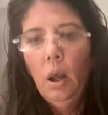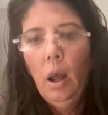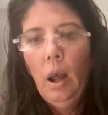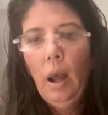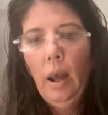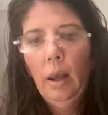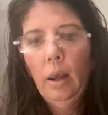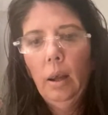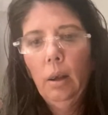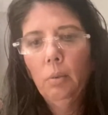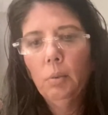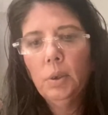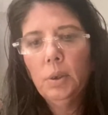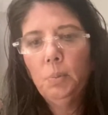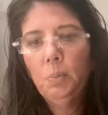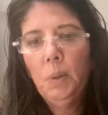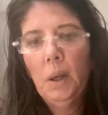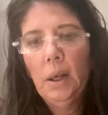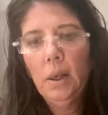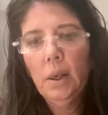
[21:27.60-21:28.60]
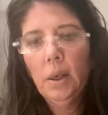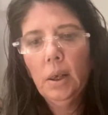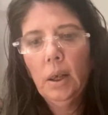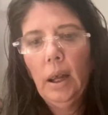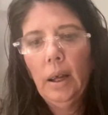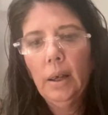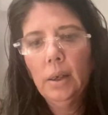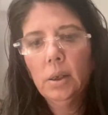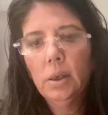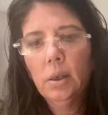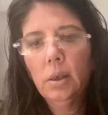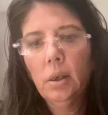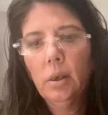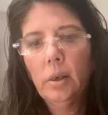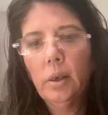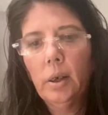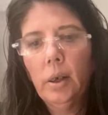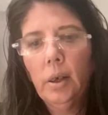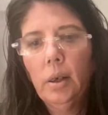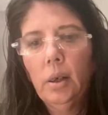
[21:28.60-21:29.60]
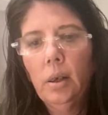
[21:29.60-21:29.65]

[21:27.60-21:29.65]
And it was Madagascar